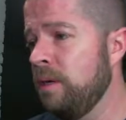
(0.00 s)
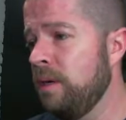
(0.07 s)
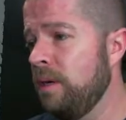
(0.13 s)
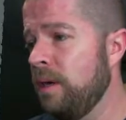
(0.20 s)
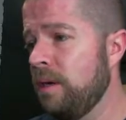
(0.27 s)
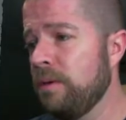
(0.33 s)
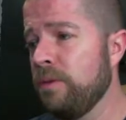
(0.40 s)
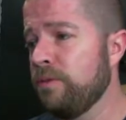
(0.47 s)
I
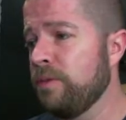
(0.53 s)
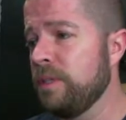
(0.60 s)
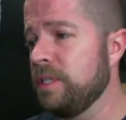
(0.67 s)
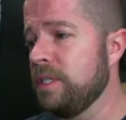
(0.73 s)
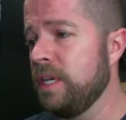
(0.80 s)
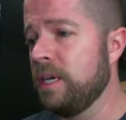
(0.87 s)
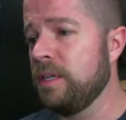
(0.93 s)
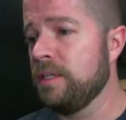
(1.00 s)
don't know if this
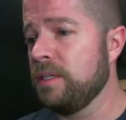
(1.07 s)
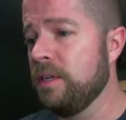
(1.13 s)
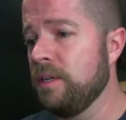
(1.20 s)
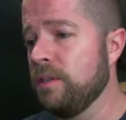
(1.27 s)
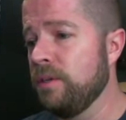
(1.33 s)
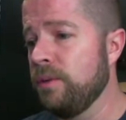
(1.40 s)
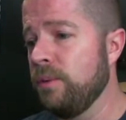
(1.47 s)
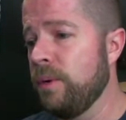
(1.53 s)
deck is going to
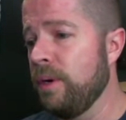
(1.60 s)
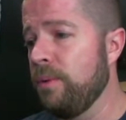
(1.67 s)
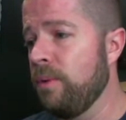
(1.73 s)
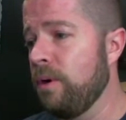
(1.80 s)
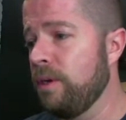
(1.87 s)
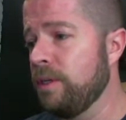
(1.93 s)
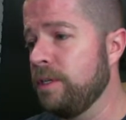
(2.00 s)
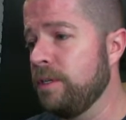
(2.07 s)
do what I want
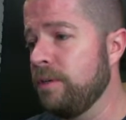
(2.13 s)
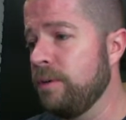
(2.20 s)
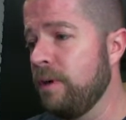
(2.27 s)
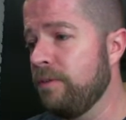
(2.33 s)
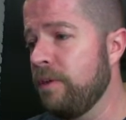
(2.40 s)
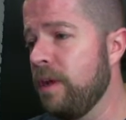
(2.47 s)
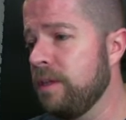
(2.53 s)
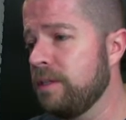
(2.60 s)
it to do. I've
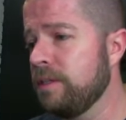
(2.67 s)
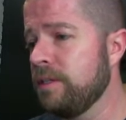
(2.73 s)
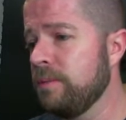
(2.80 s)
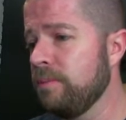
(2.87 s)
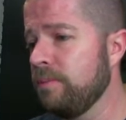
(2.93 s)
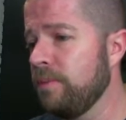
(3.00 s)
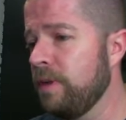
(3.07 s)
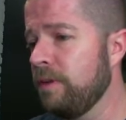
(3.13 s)
got
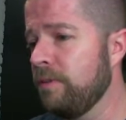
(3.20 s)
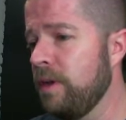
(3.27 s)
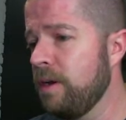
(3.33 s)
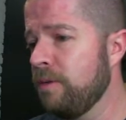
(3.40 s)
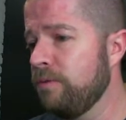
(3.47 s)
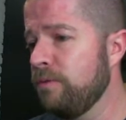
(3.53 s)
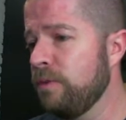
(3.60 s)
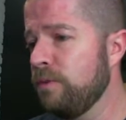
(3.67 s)
a
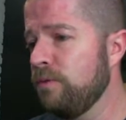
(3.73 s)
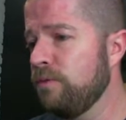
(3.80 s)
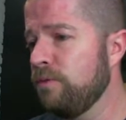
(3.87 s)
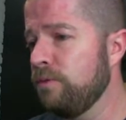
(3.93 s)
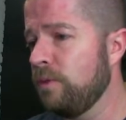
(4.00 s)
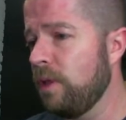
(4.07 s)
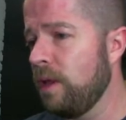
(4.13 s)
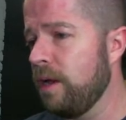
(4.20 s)
few
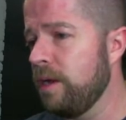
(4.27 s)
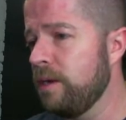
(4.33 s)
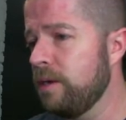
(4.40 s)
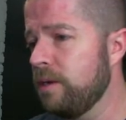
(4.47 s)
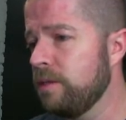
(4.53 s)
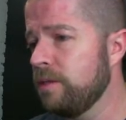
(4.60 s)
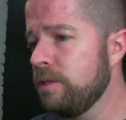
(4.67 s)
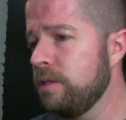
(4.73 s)

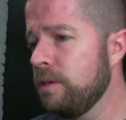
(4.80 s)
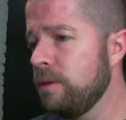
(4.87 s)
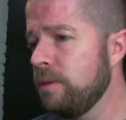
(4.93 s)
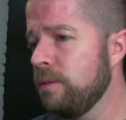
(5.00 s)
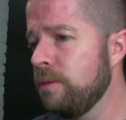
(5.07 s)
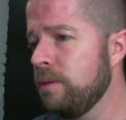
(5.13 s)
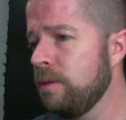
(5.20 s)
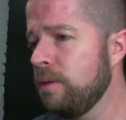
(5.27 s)
flyers, though.
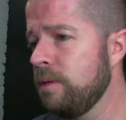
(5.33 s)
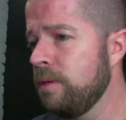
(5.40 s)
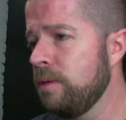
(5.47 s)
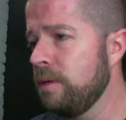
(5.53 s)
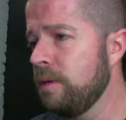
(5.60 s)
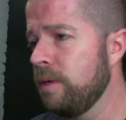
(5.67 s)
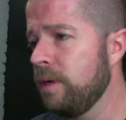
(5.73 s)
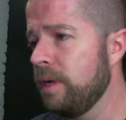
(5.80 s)

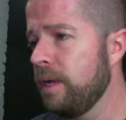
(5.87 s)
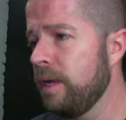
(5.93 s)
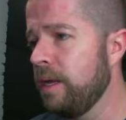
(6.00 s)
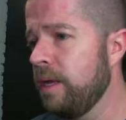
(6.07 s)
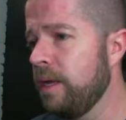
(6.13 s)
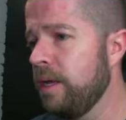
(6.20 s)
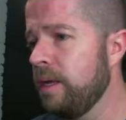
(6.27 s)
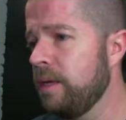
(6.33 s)

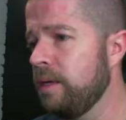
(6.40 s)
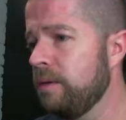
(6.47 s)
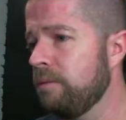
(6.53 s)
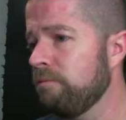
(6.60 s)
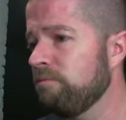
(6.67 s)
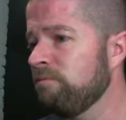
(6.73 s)
And